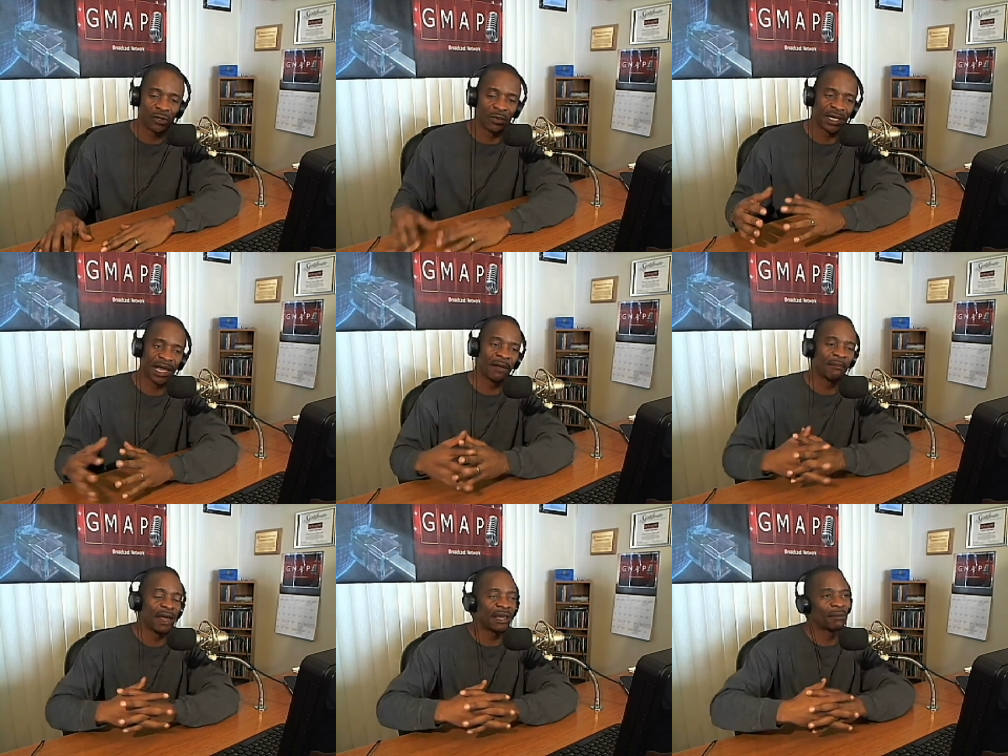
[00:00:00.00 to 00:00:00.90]
We can't
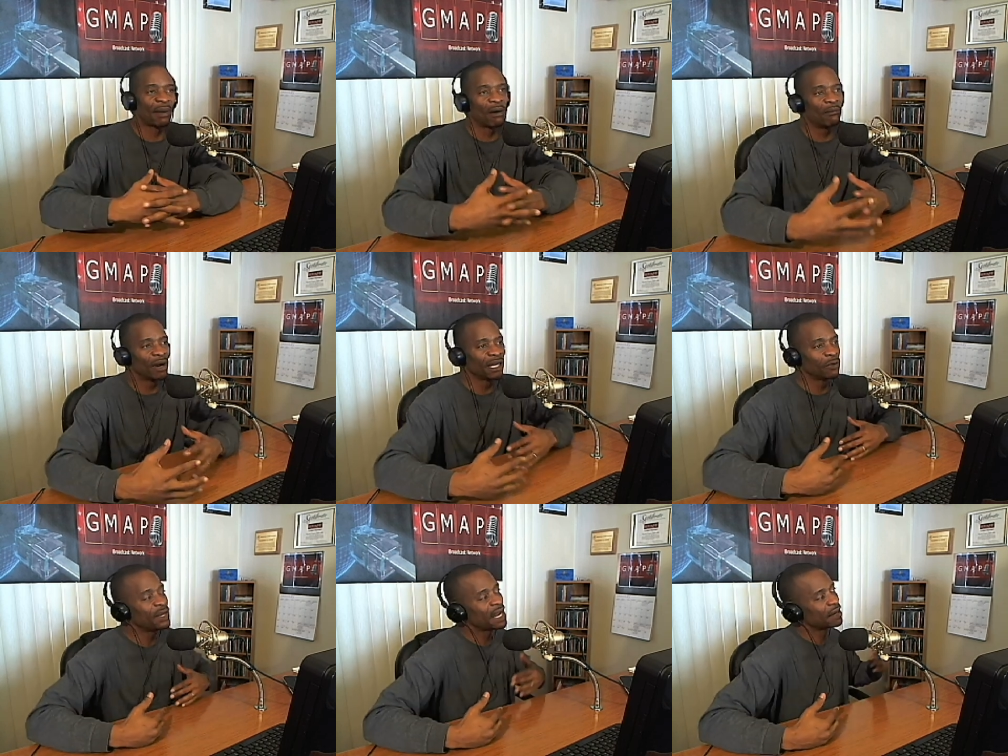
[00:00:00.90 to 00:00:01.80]
make it about money.
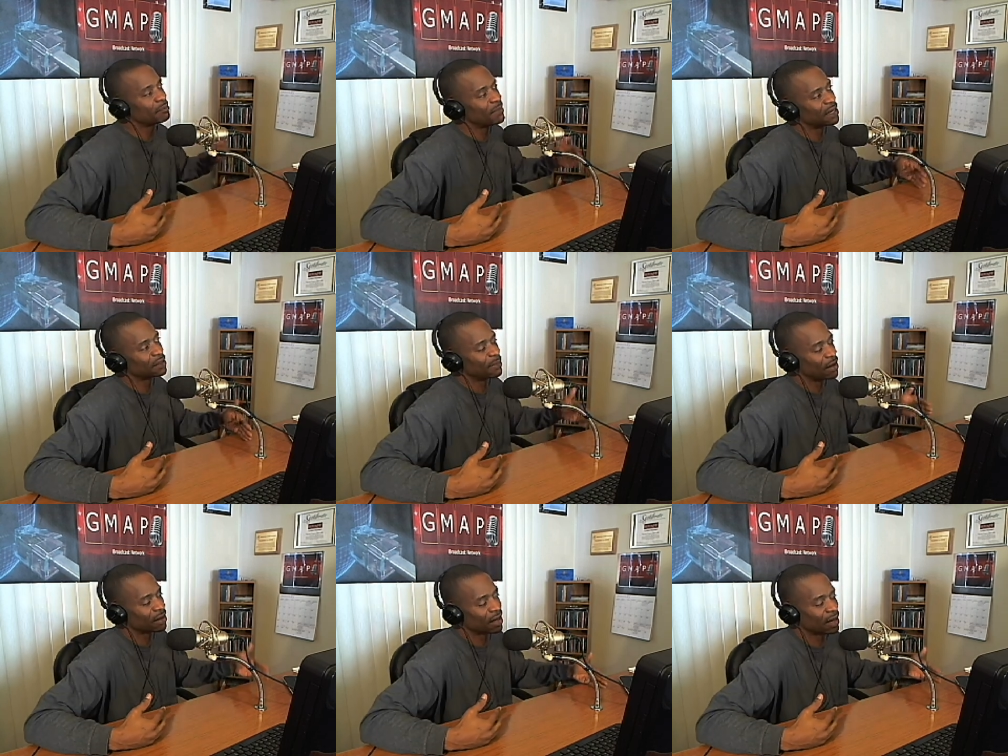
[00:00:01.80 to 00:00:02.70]
We got to make it
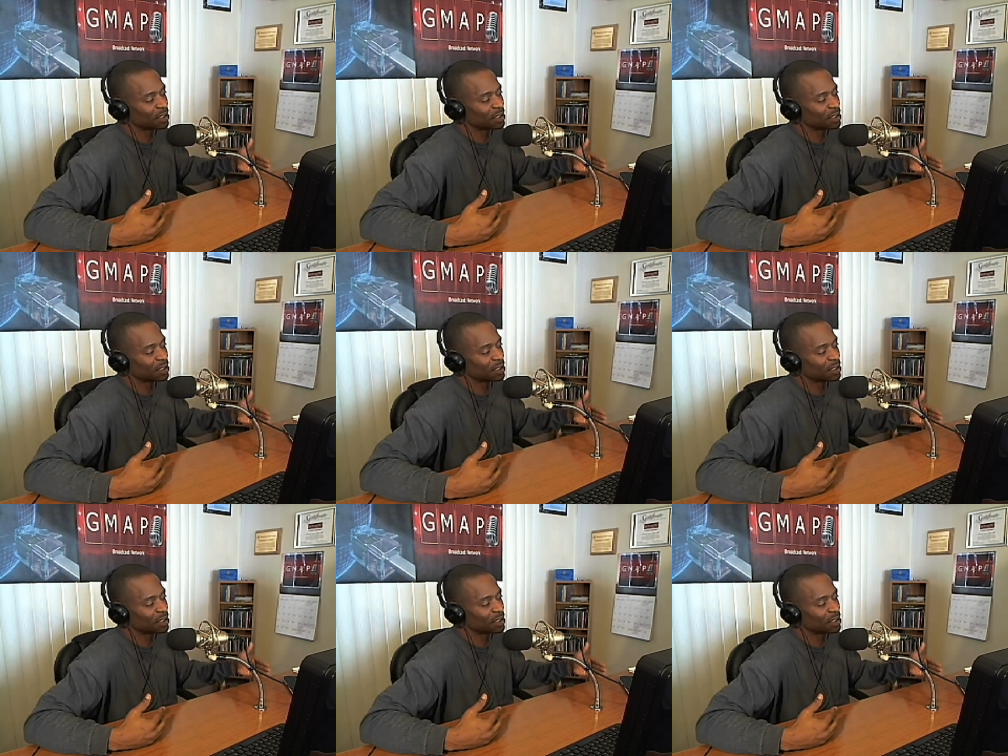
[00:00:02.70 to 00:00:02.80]
about God's